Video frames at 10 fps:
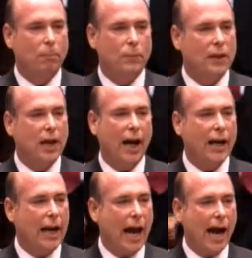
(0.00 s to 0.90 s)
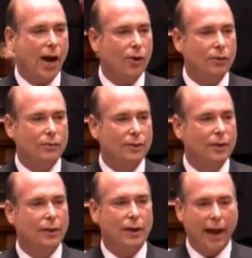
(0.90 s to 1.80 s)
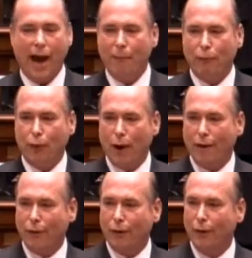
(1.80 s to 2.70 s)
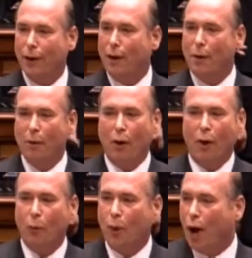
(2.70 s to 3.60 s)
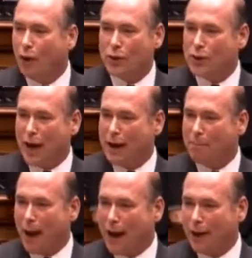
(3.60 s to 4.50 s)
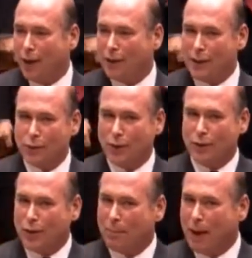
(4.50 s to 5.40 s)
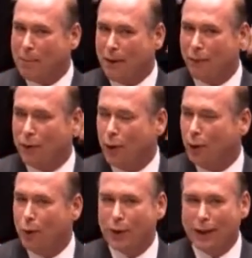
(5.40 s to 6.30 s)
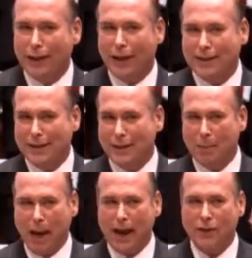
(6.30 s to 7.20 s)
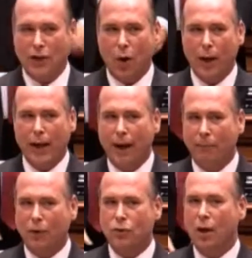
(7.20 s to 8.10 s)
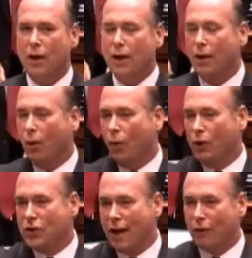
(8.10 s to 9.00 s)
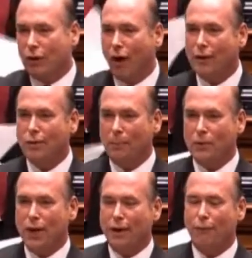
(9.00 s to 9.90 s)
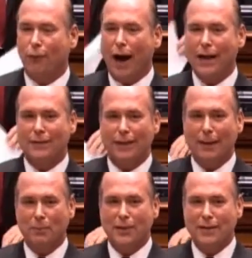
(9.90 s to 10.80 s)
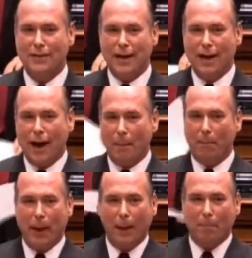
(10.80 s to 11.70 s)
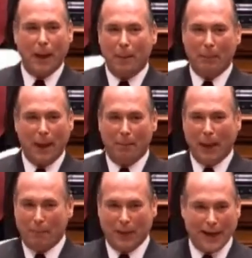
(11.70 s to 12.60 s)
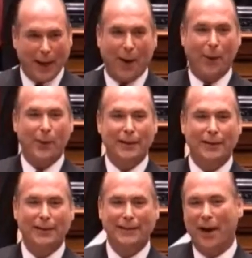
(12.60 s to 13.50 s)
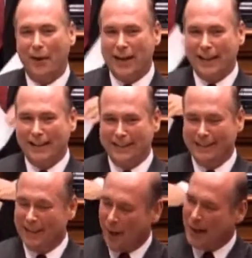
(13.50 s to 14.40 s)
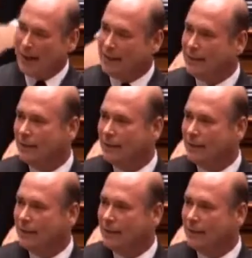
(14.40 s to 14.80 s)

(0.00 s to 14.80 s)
Cut now, cap forever. We all said it back in our districts. There may be a few who didn't. I see some hands going up. Those words never crossed Representative Fry's lips. He said, up, up, up, up, up they go. No, he didn't. No, he didn't.